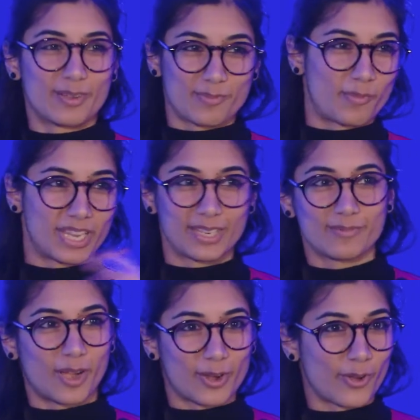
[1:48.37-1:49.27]
probably
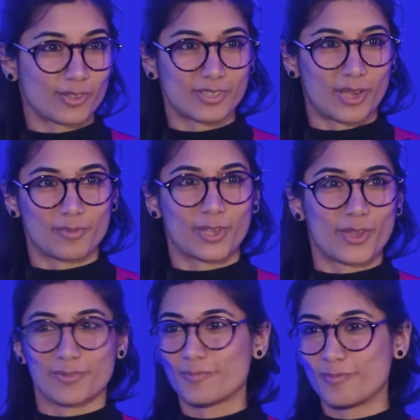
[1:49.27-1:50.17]
a long time
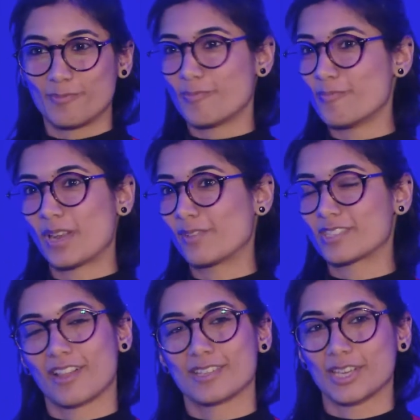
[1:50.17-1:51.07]
ago, many of
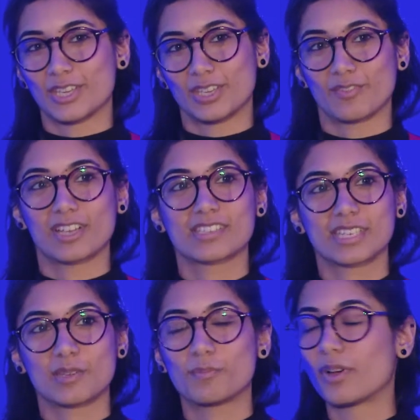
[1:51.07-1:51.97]
us learnt at
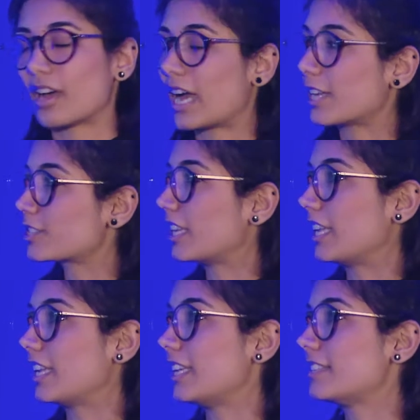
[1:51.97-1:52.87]
university, but
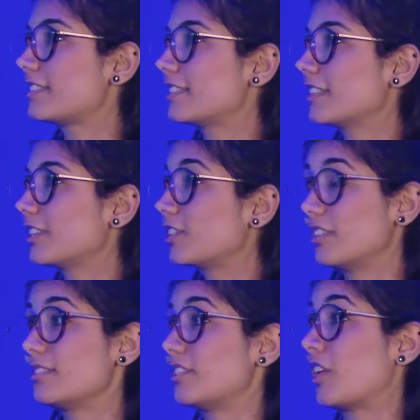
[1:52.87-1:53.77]
actually it's
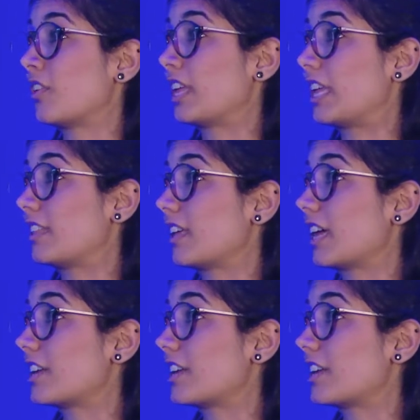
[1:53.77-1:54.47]
good to know here that